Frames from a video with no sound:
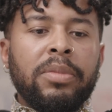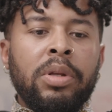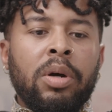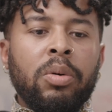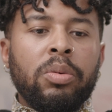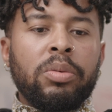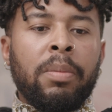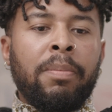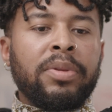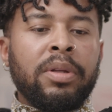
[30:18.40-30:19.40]
you know,
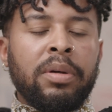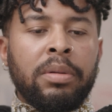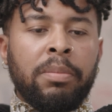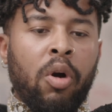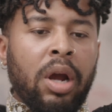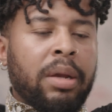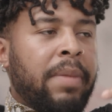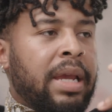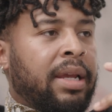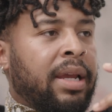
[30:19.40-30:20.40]
the mark
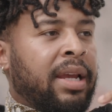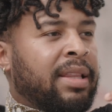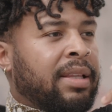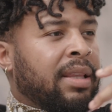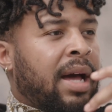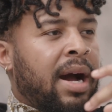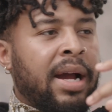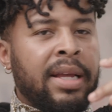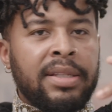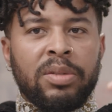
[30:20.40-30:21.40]
making and the
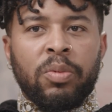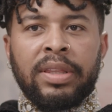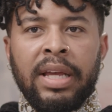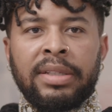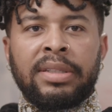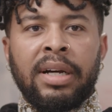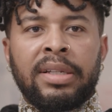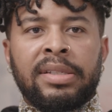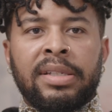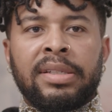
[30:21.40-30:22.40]
lines, what that
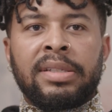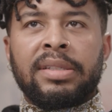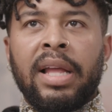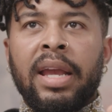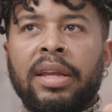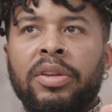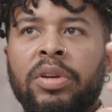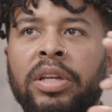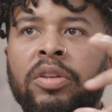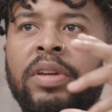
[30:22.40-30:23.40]
does is it's like you
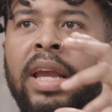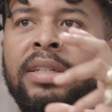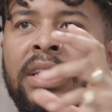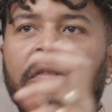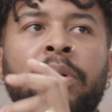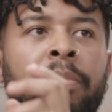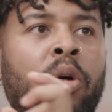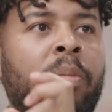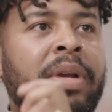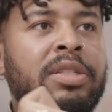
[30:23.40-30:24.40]
can create different
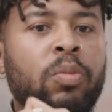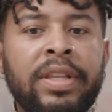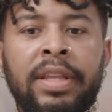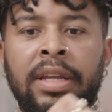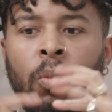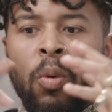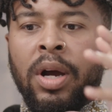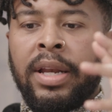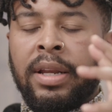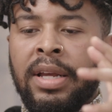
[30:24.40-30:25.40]
moments within
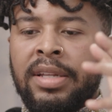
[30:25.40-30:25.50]
one,